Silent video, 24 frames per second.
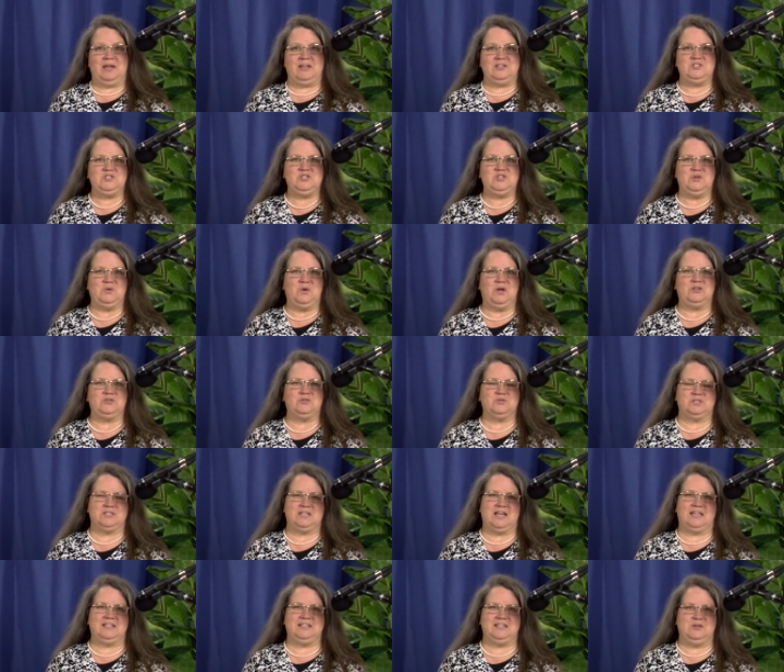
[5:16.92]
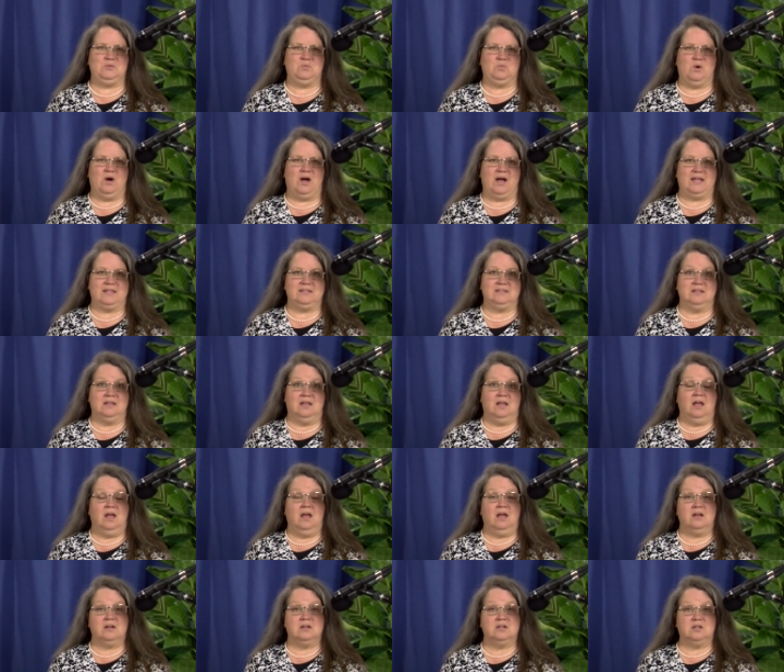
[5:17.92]
page 291
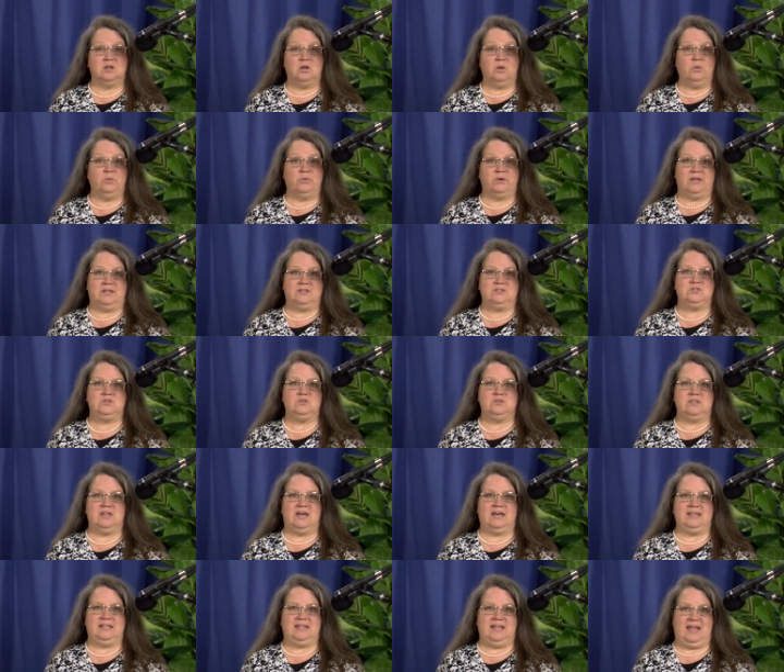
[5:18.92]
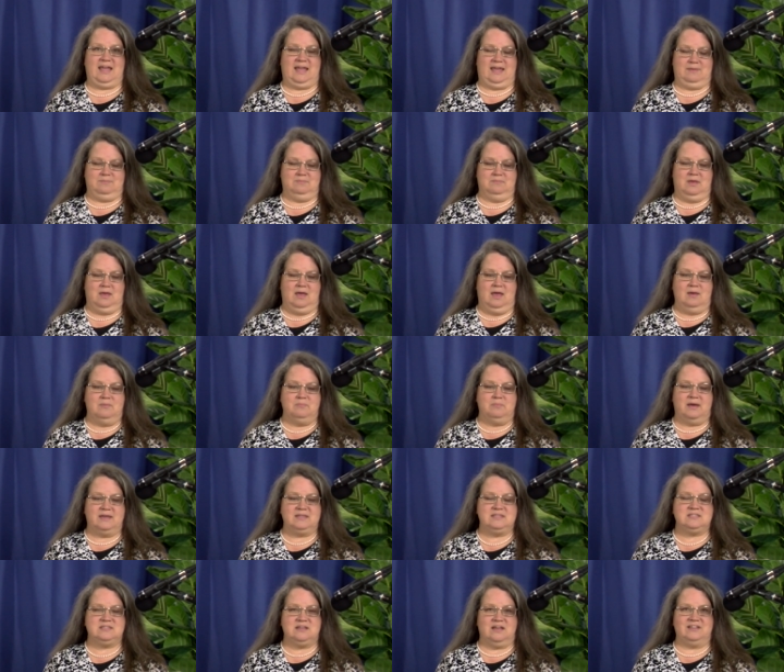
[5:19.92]
Glory to Thy Name
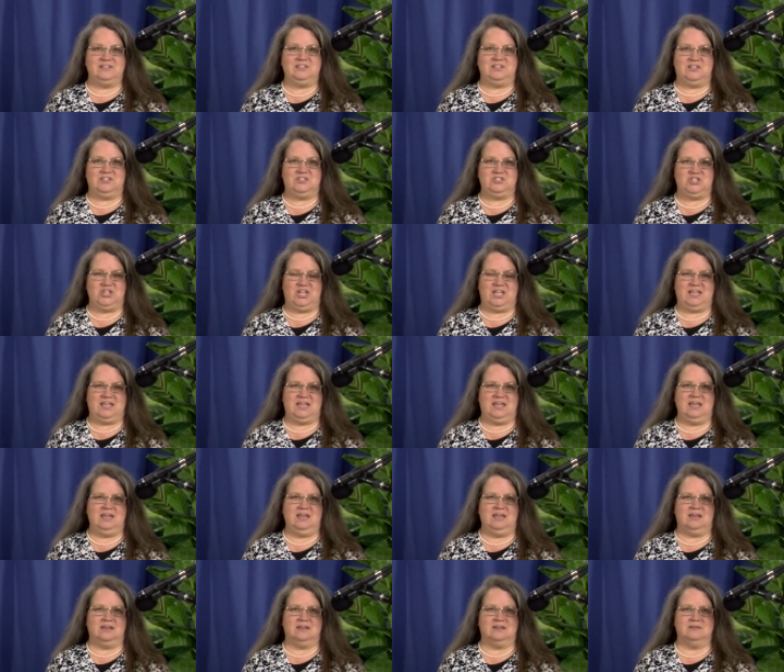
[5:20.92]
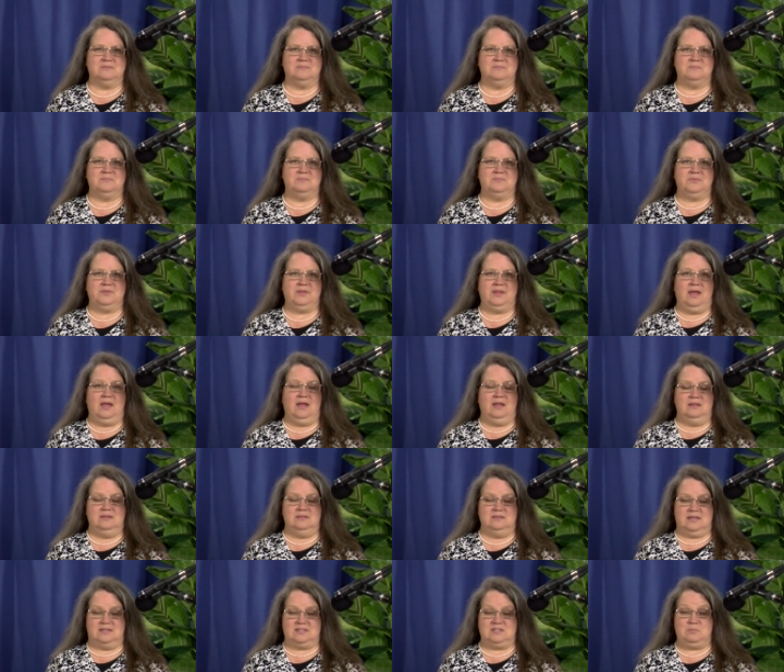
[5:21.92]
by Sonia J. King.
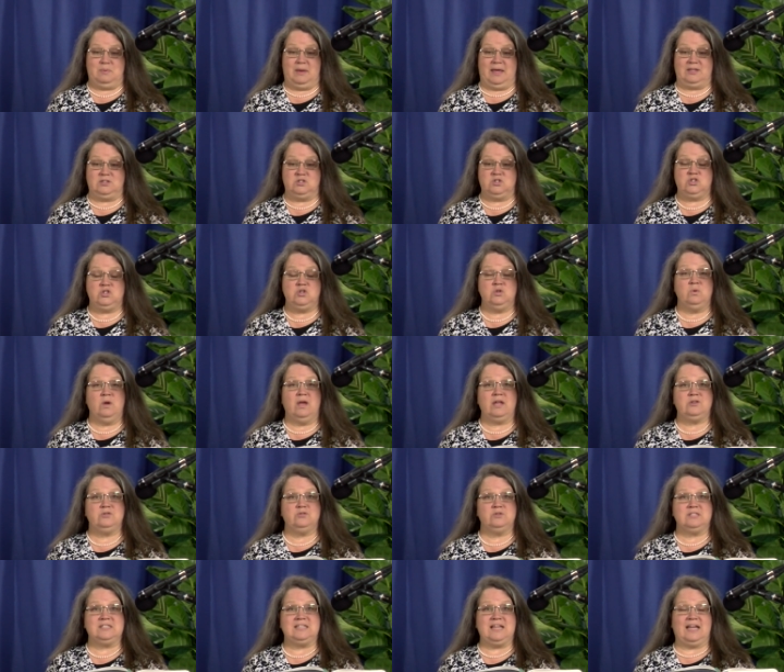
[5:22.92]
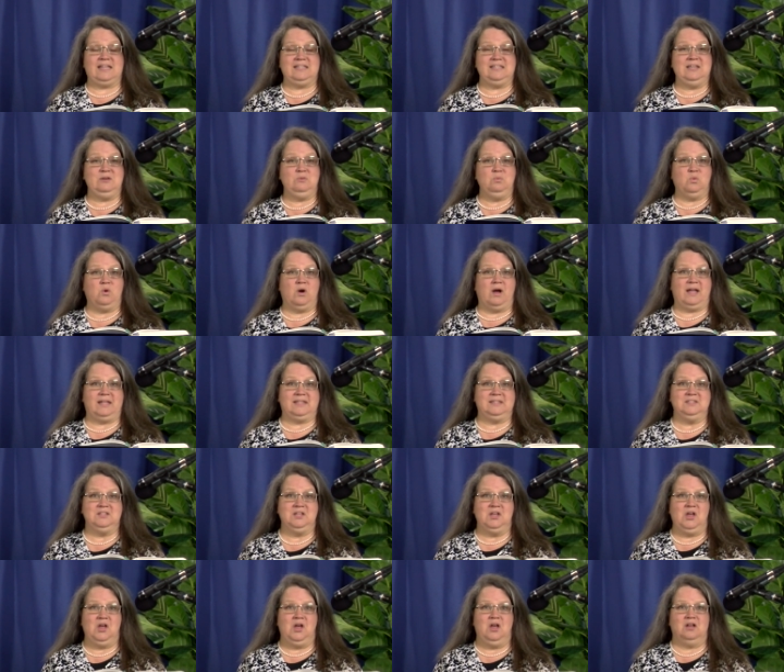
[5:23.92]
That's page
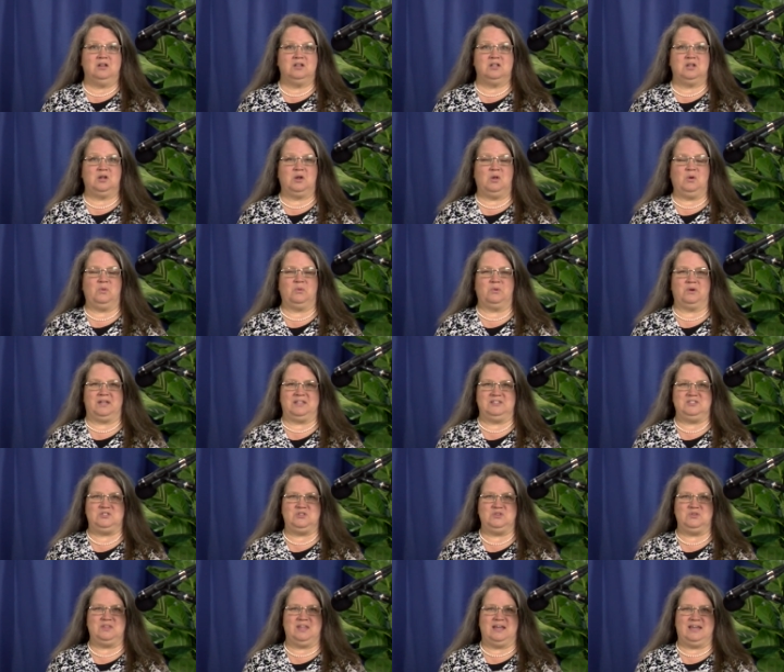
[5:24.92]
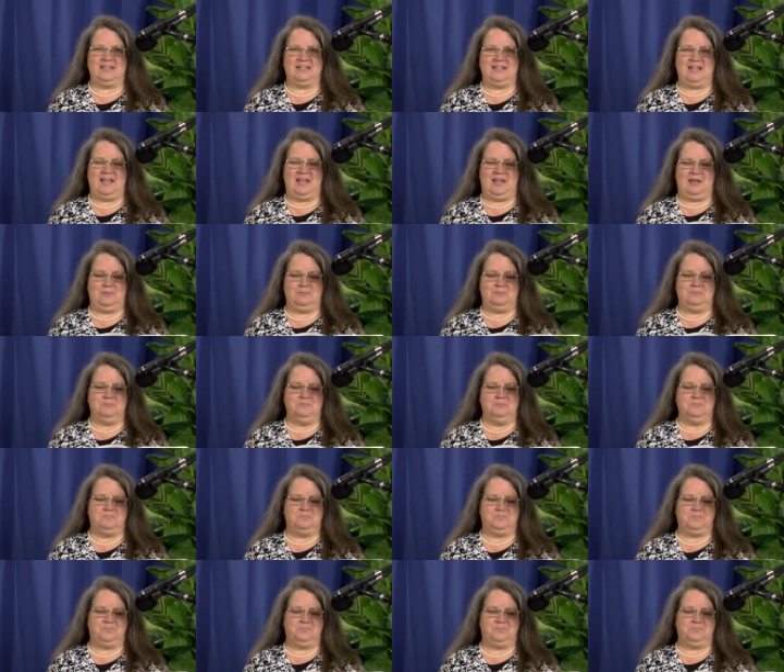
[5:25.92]
291. Glory to thy name.